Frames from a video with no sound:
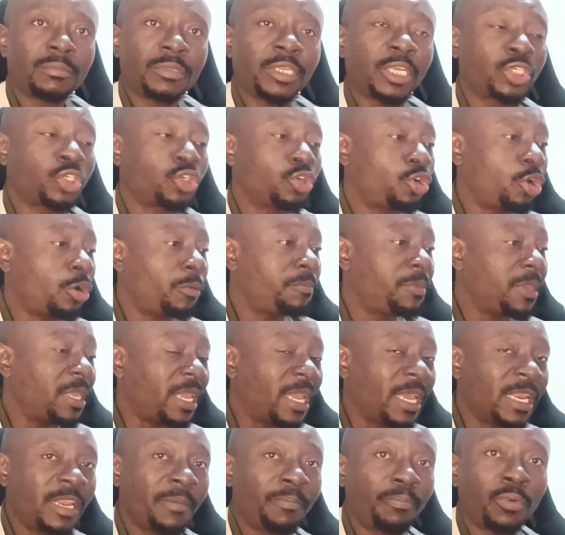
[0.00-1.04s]
There should not be
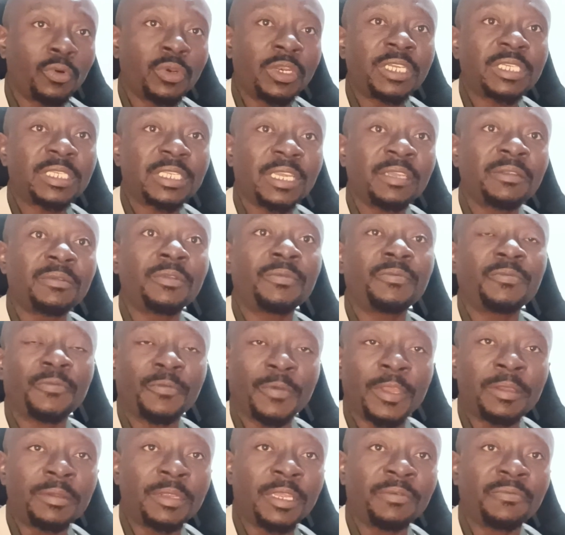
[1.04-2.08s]
any police in
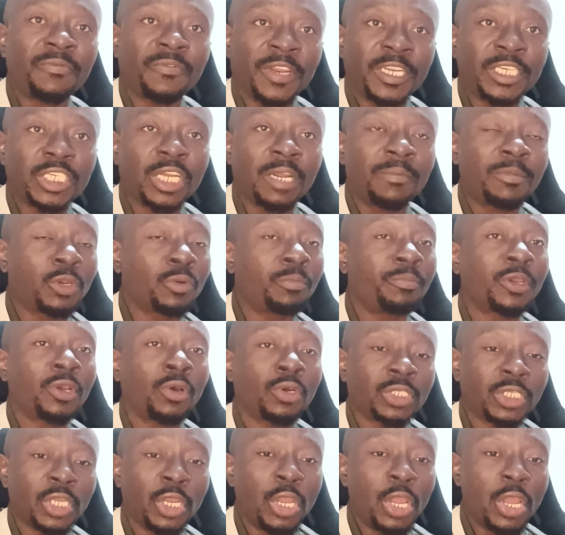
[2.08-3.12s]
French Cameroon,
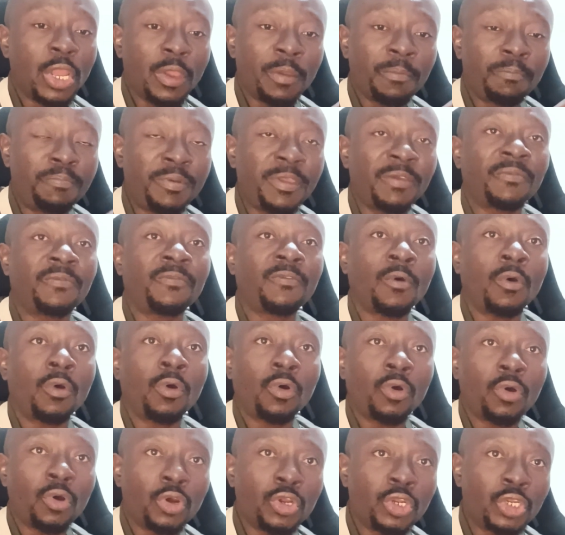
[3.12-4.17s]
because
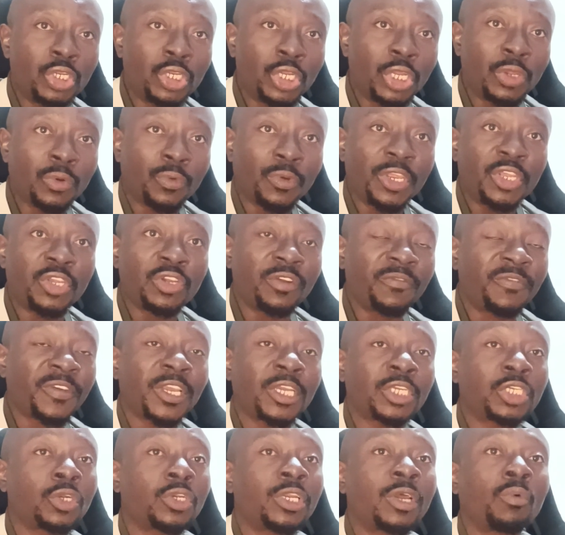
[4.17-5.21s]
before
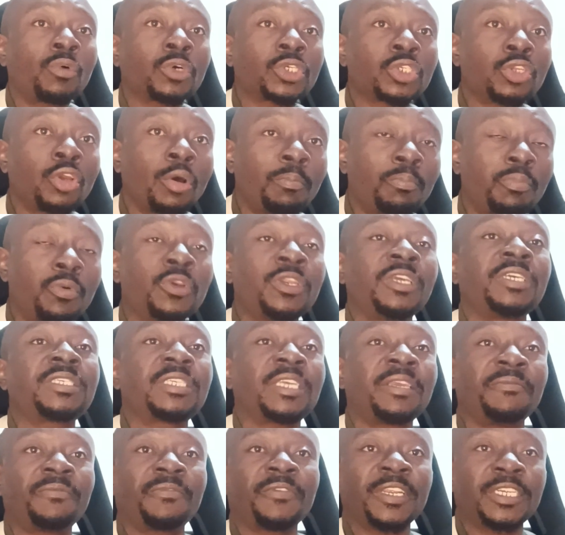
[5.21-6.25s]
reunification, there was no police
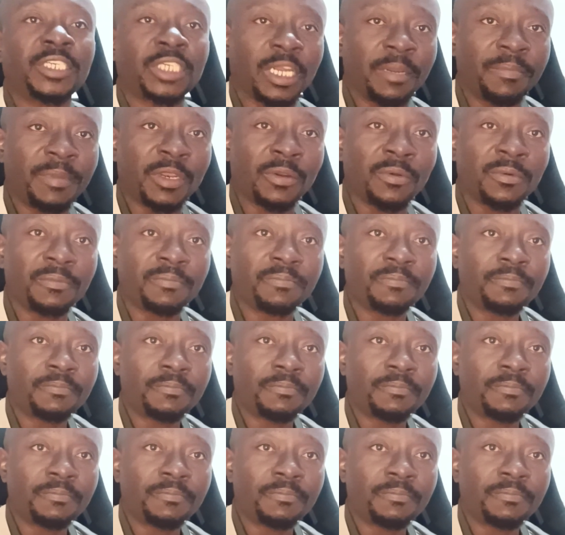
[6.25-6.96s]
in French Cameroon.